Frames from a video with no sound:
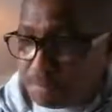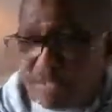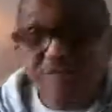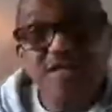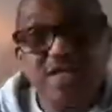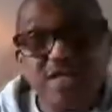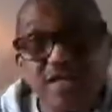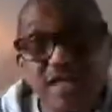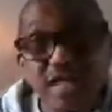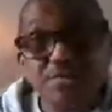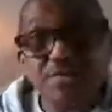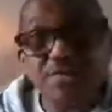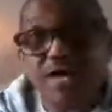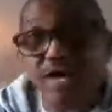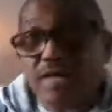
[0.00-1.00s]
living in
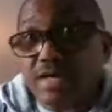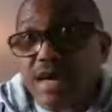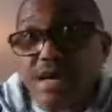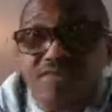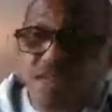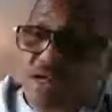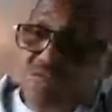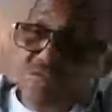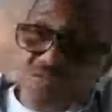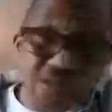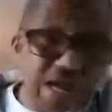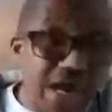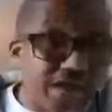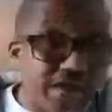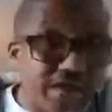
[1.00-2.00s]
Liberia and having every
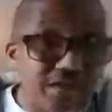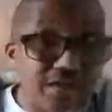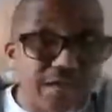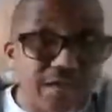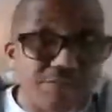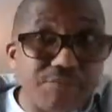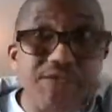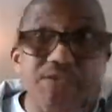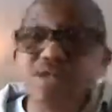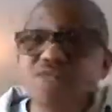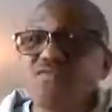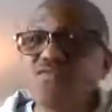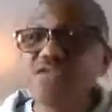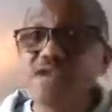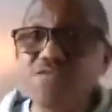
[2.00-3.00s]
identity like that. They
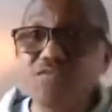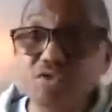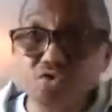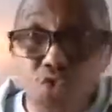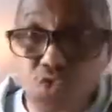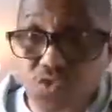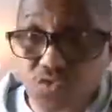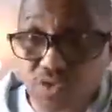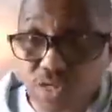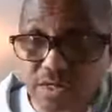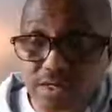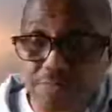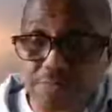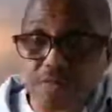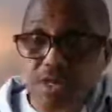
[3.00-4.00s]
never told us their
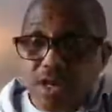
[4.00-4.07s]
name.